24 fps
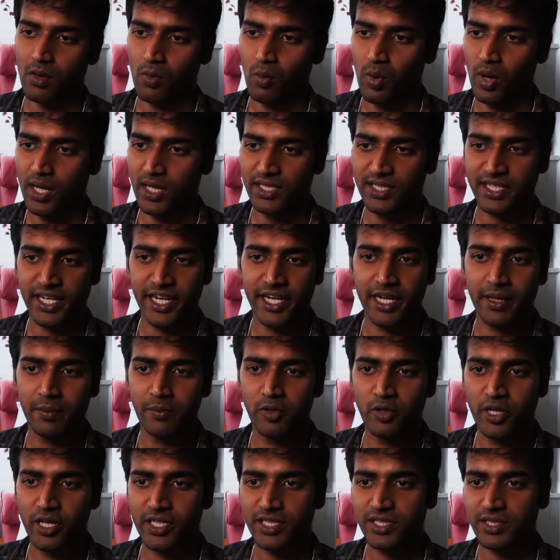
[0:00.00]
Once
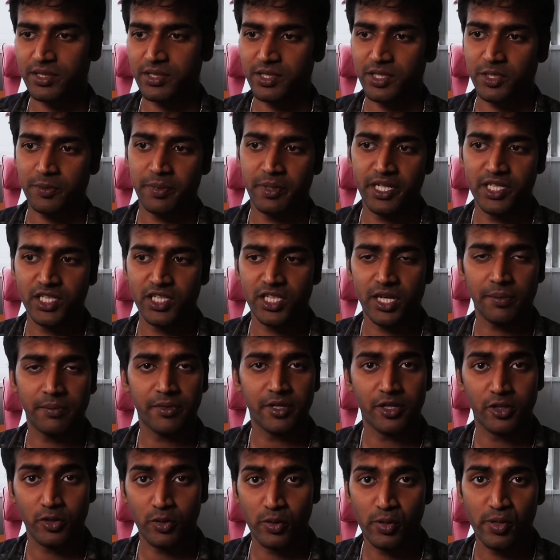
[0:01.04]
AWS spins
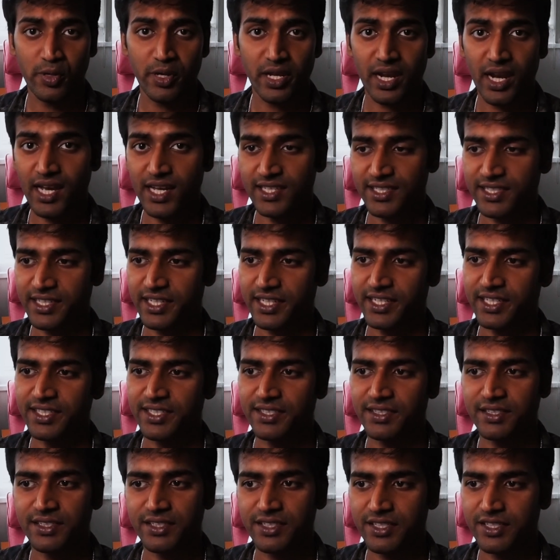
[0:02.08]
up the two elastic
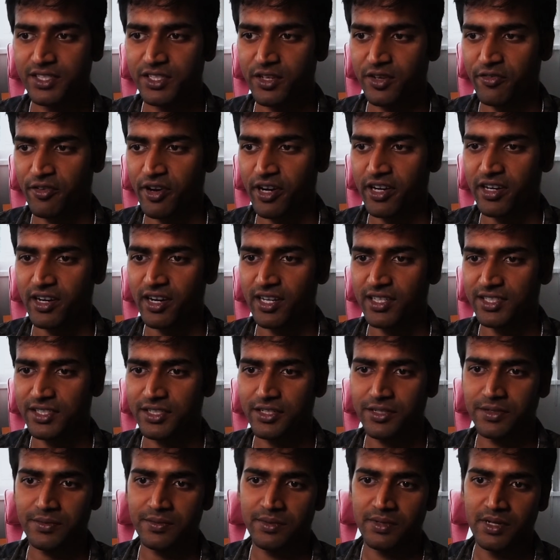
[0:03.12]
instances of our
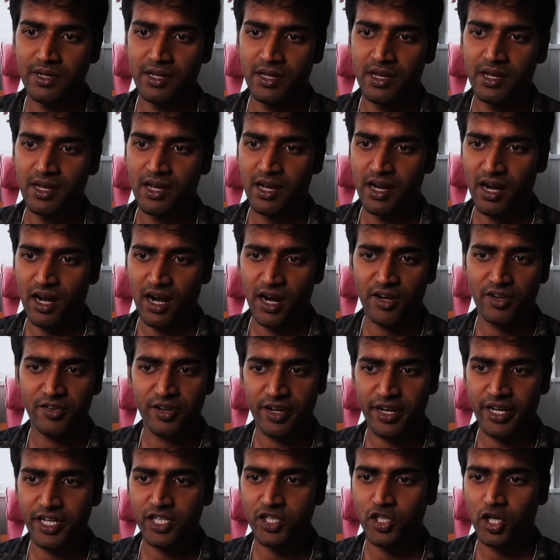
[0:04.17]
cluster, our
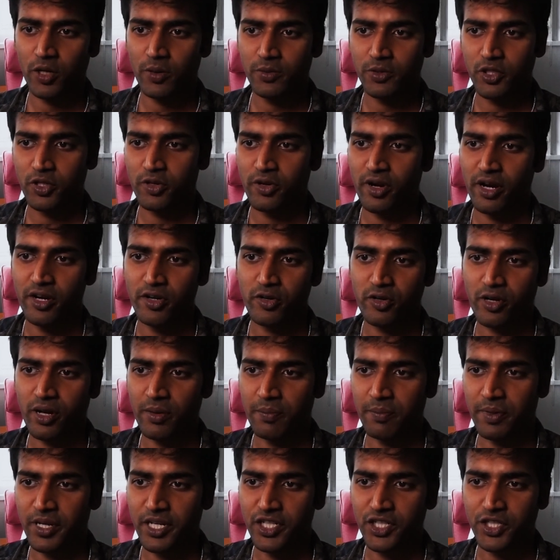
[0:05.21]
training job should run to
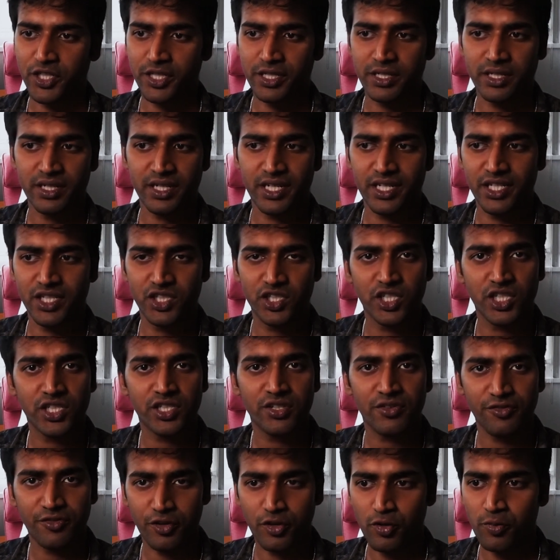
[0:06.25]
completion in
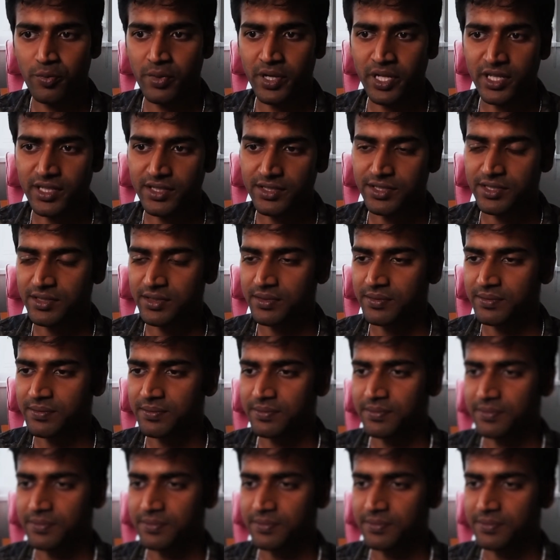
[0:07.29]
just a few minutes.